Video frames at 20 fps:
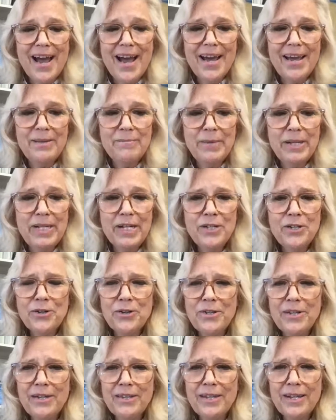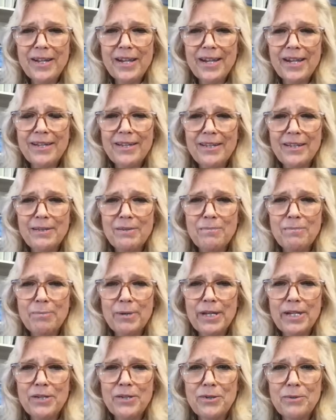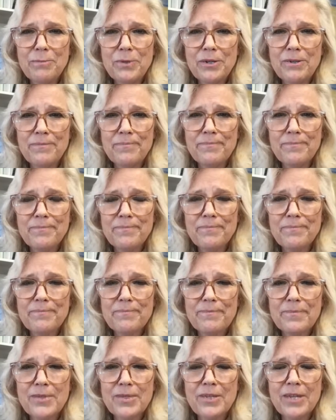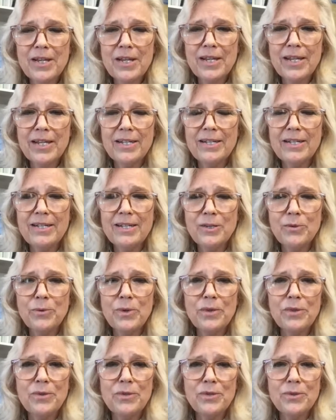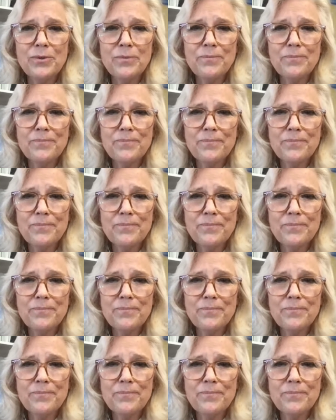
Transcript: But it turned out that I had a little brain tumor, so that I had to deal with too.